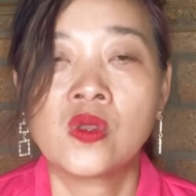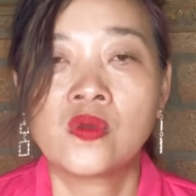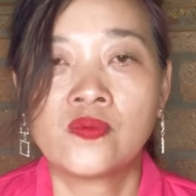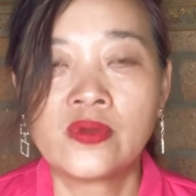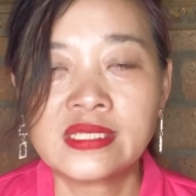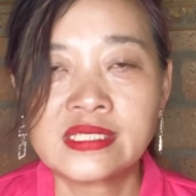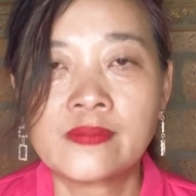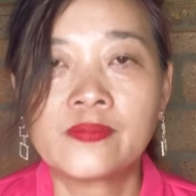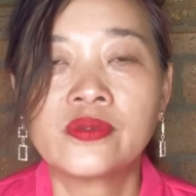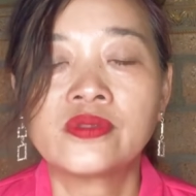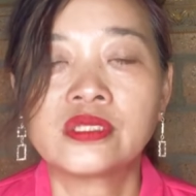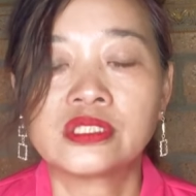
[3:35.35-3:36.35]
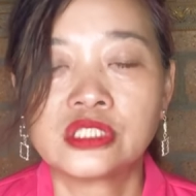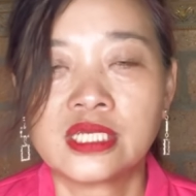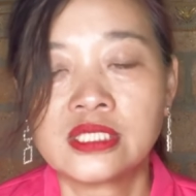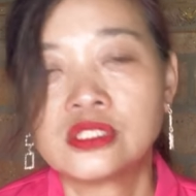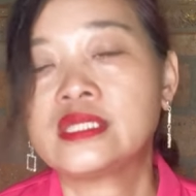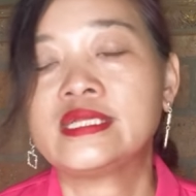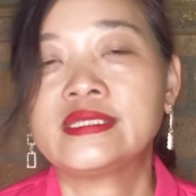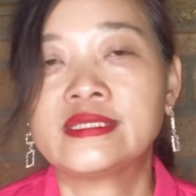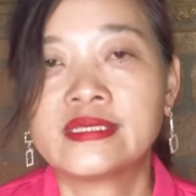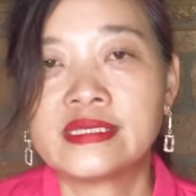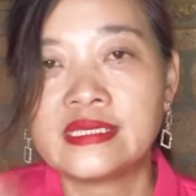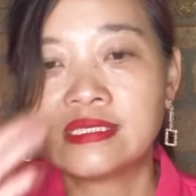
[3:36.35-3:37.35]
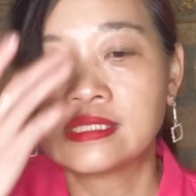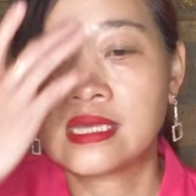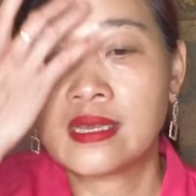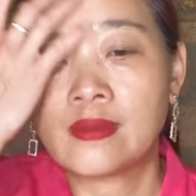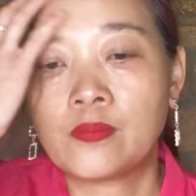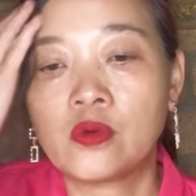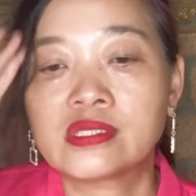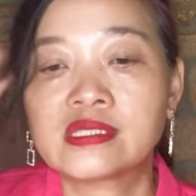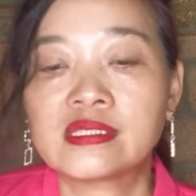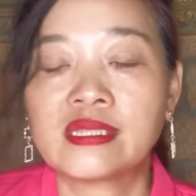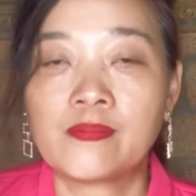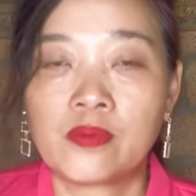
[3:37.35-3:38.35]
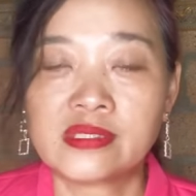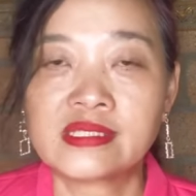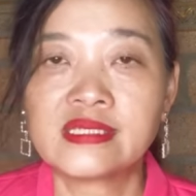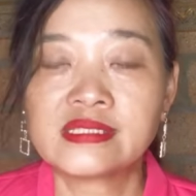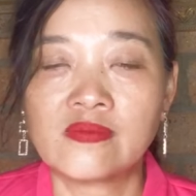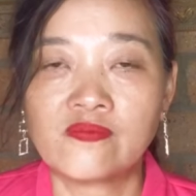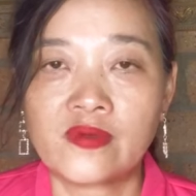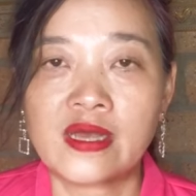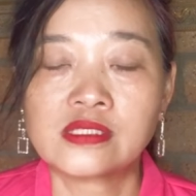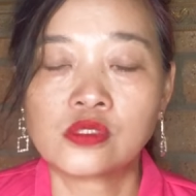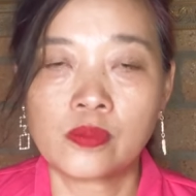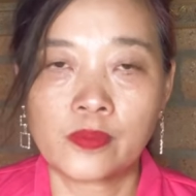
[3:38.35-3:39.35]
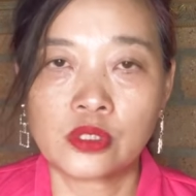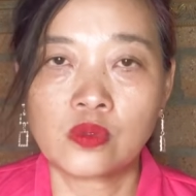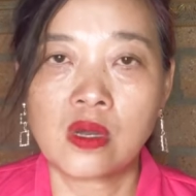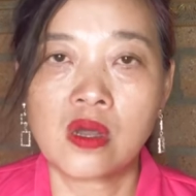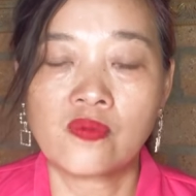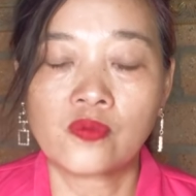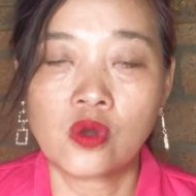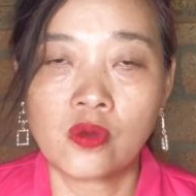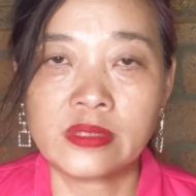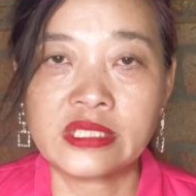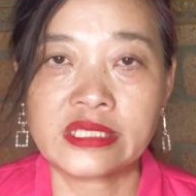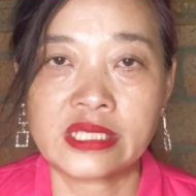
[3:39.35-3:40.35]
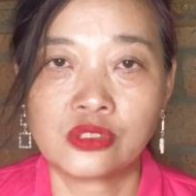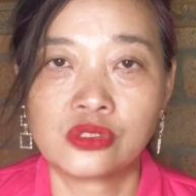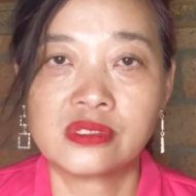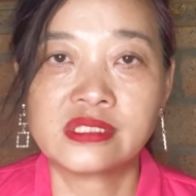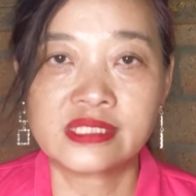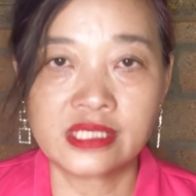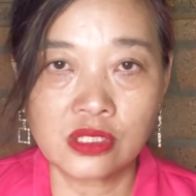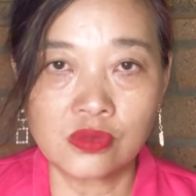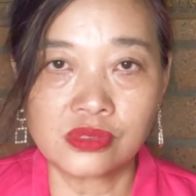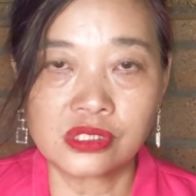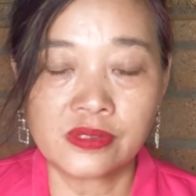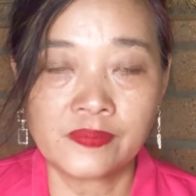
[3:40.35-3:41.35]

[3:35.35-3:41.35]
For example, the change leader is they possess a vast repertoire of communication skills.